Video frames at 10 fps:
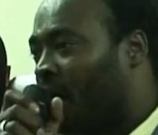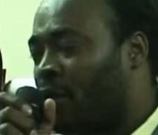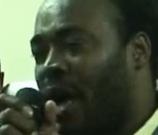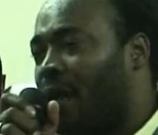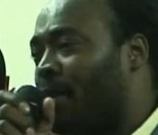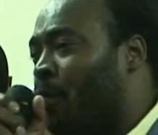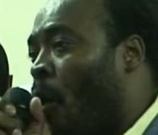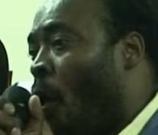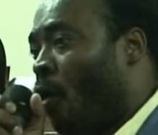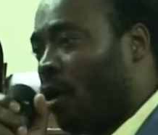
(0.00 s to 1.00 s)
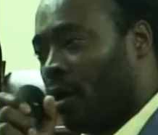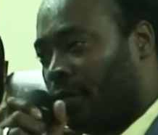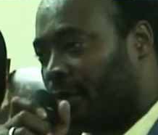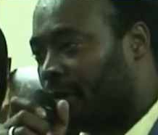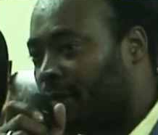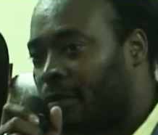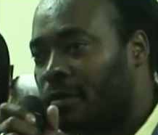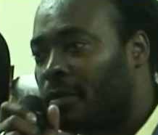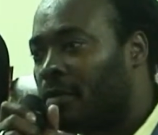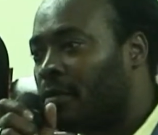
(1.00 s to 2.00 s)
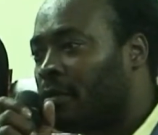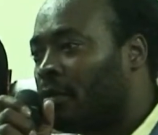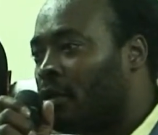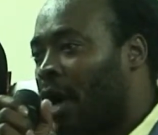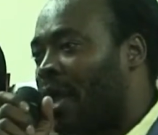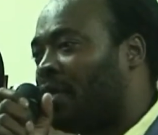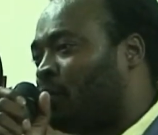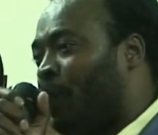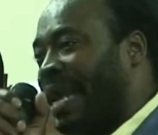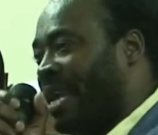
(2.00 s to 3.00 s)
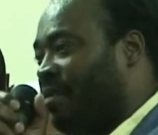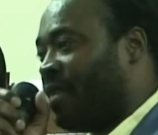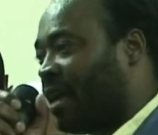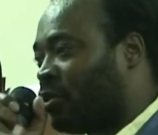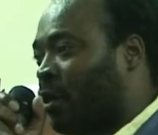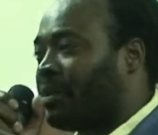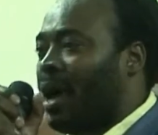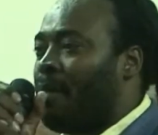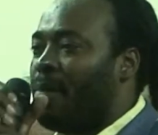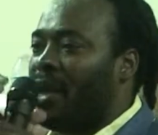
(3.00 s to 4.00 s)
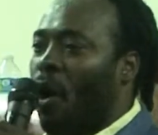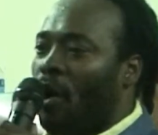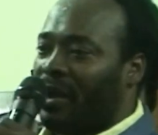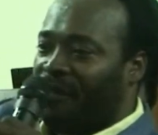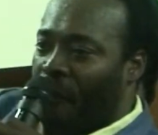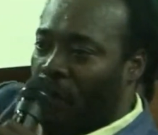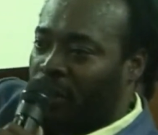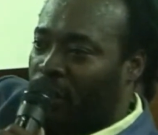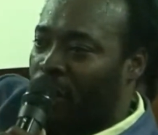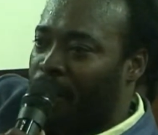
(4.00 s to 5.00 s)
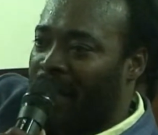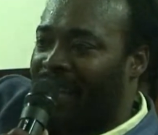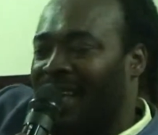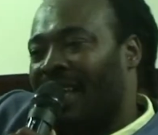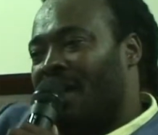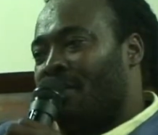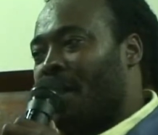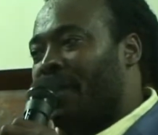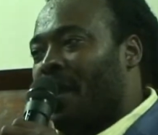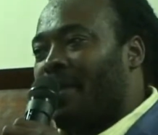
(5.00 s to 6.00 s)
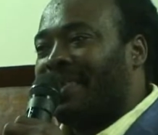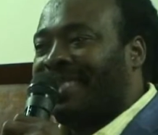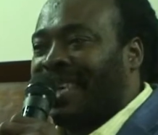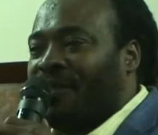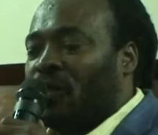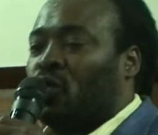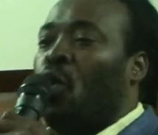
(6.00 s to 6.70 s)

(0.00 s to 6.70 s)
you gotta be bold. You gotta believe that. Sometimes maybe the older folks, you know what I mean? Maybe they've been sick for